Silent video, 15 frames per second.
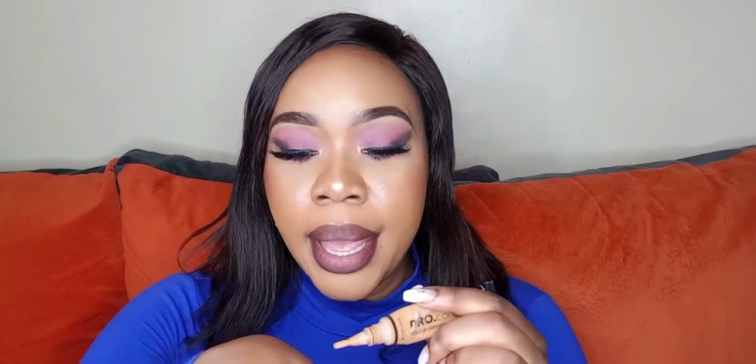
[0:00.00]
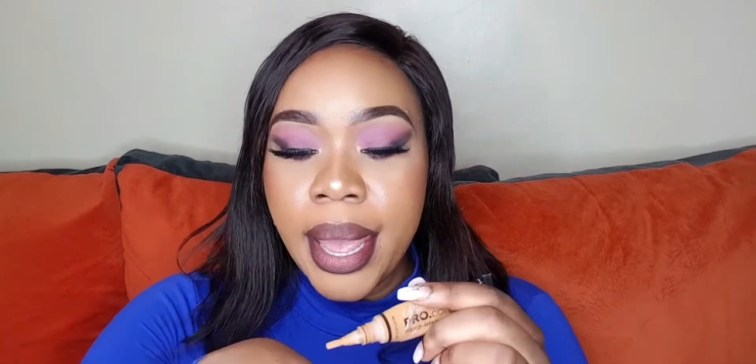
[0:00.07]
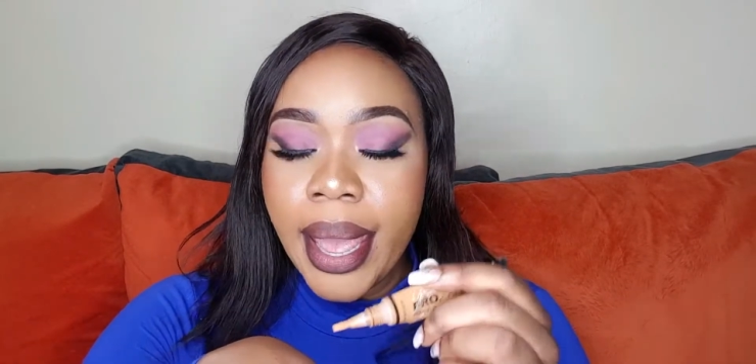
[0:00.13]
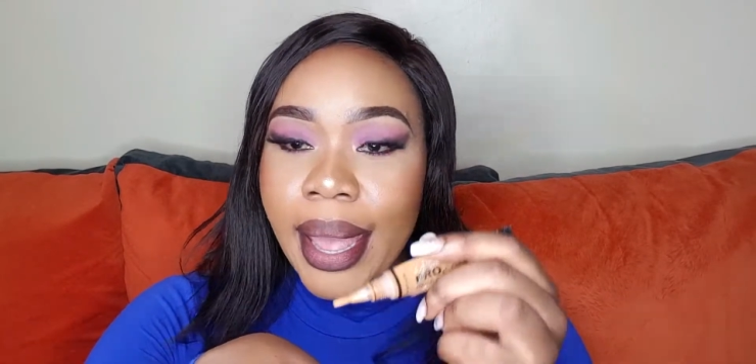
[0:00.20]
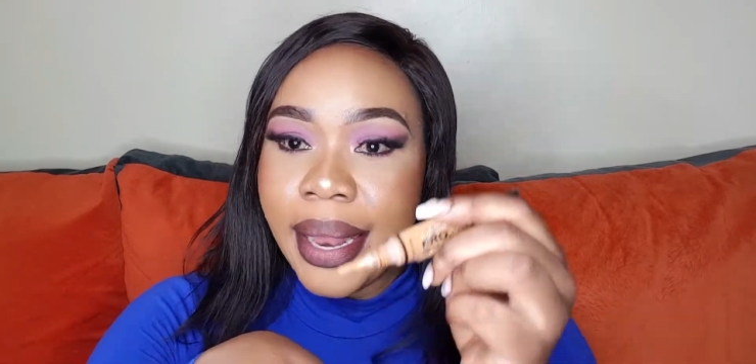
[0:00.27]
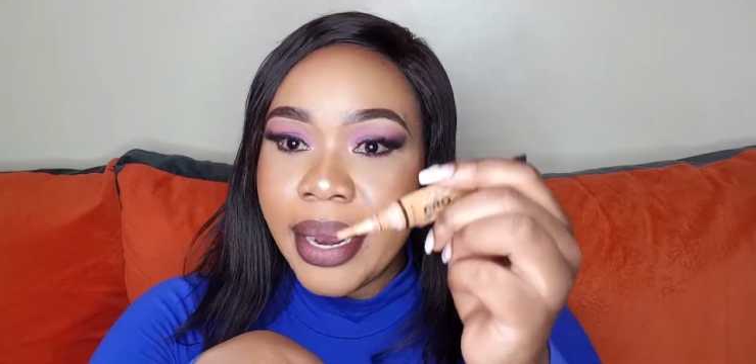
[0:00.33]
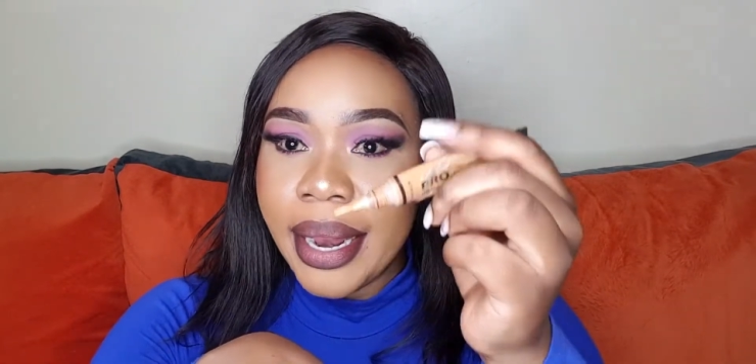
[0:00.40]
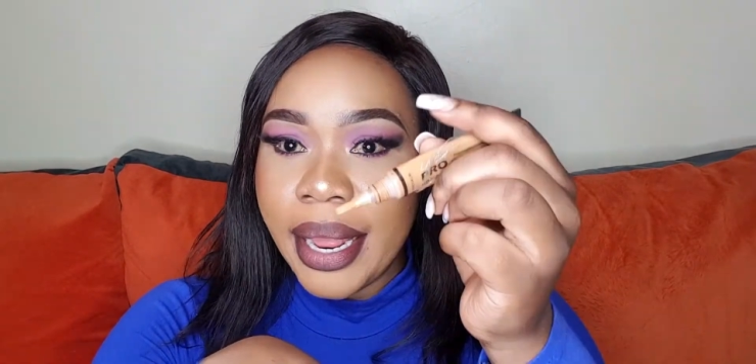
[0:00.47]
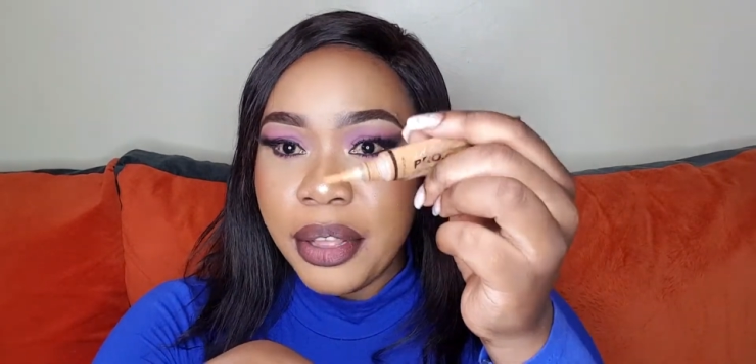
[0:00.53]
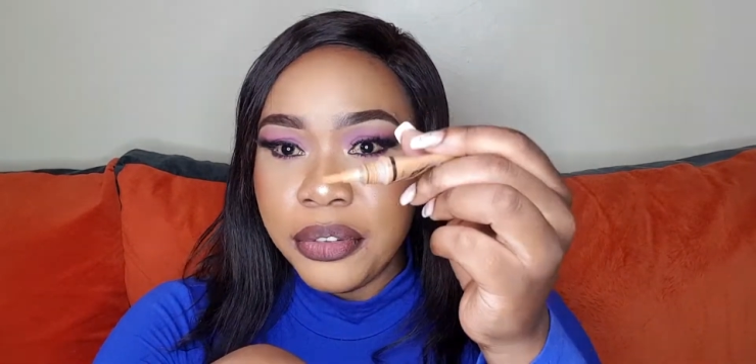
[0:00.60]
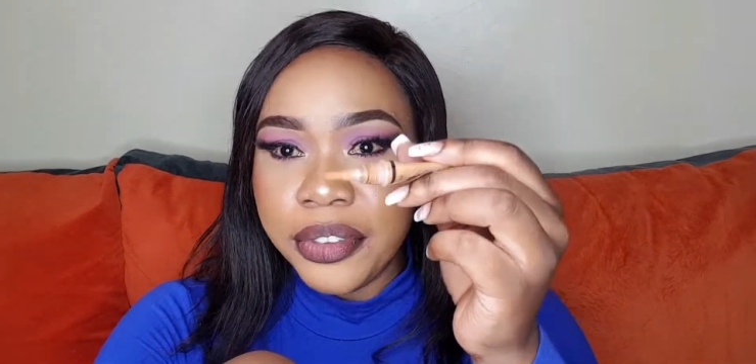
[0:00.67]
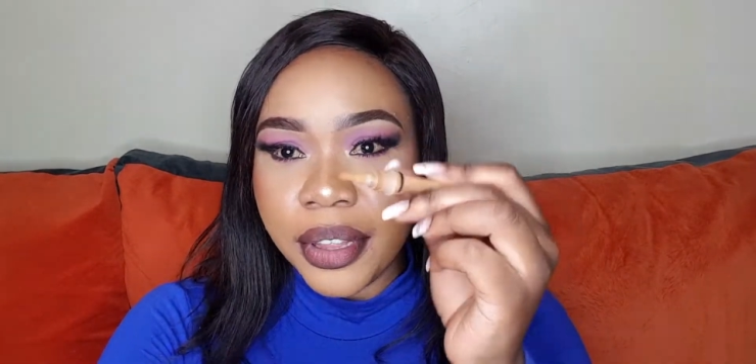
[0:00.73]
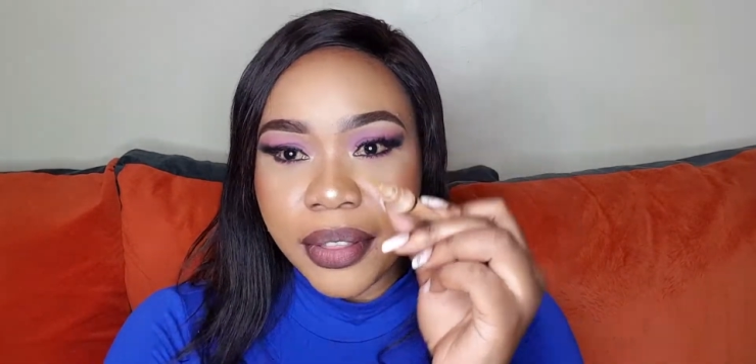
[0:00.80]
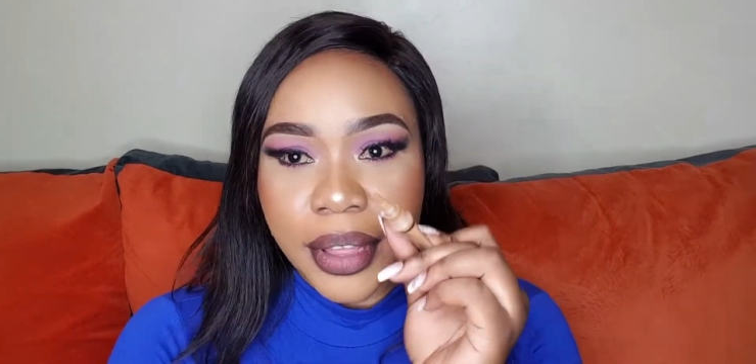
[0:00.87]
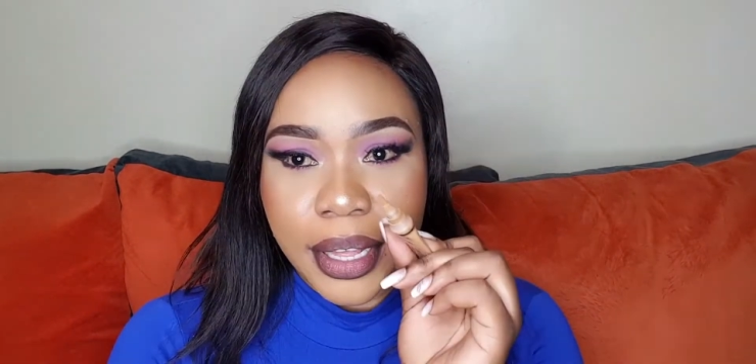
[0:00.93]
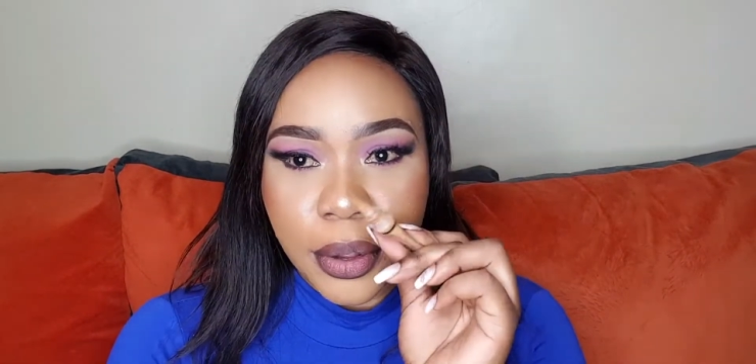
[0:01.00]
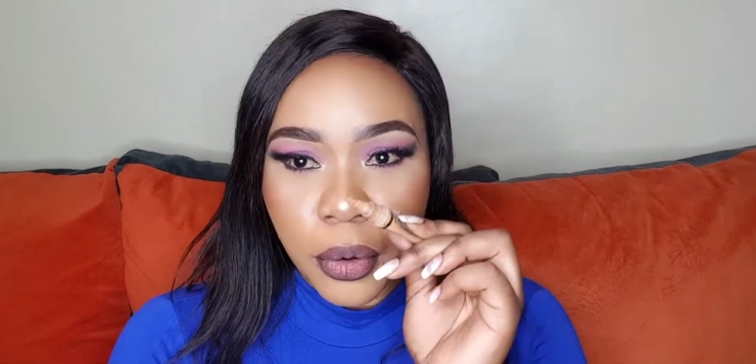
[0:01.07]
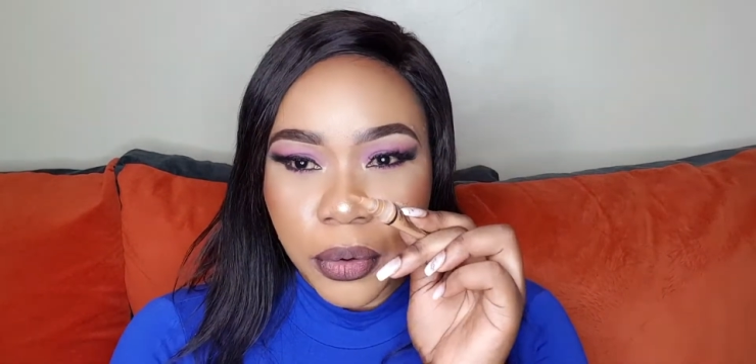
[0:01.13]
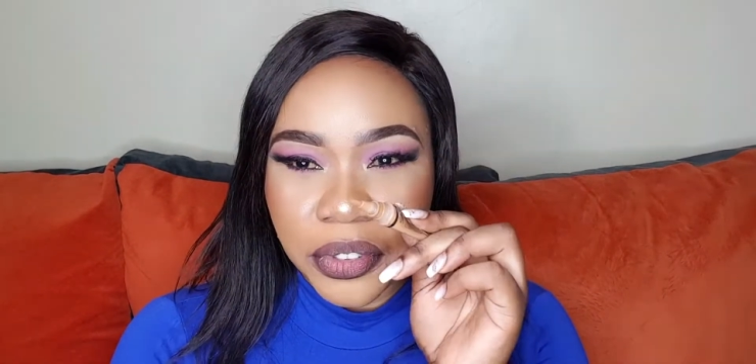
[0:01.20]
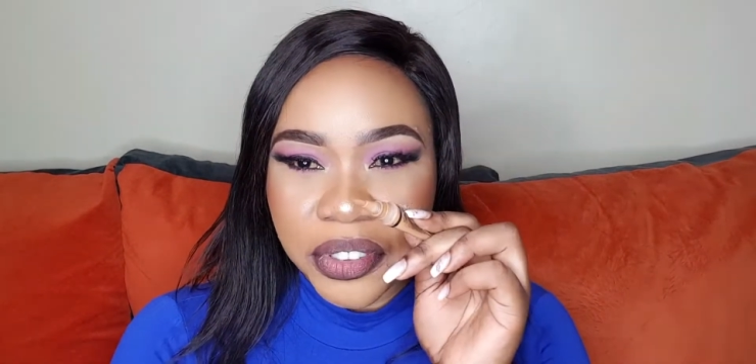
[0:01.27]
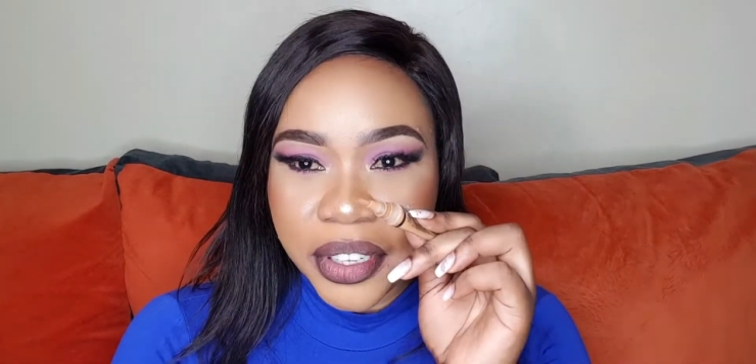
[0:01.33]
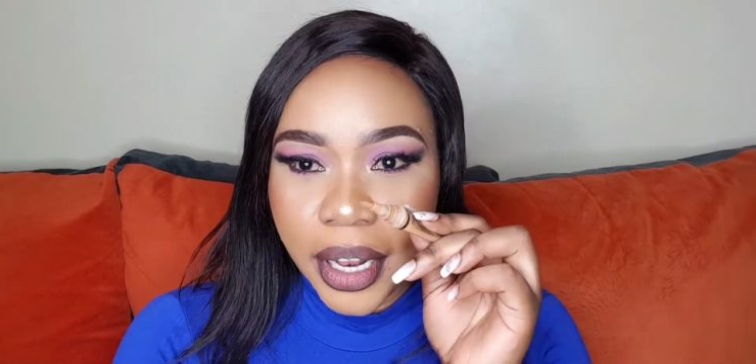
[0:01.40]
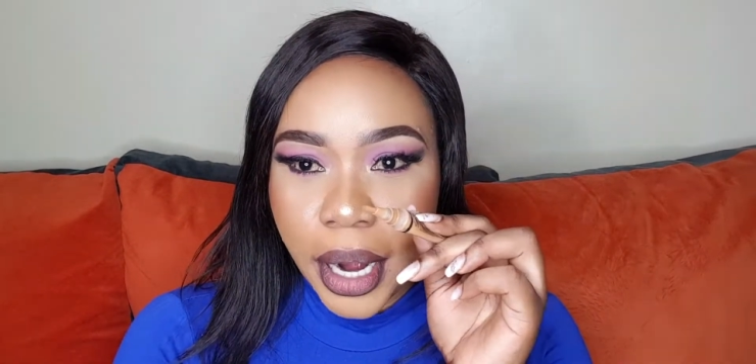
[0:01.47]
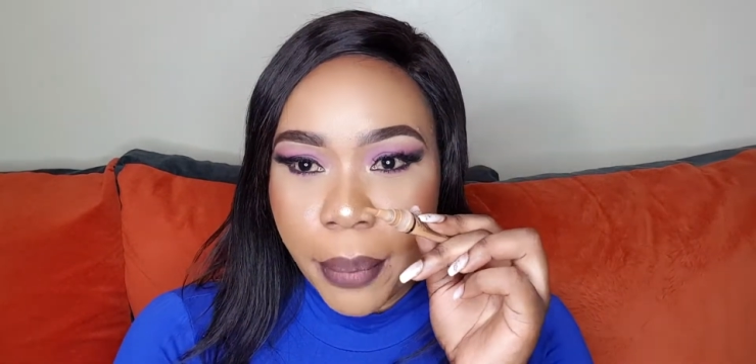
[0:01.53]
and using the concealer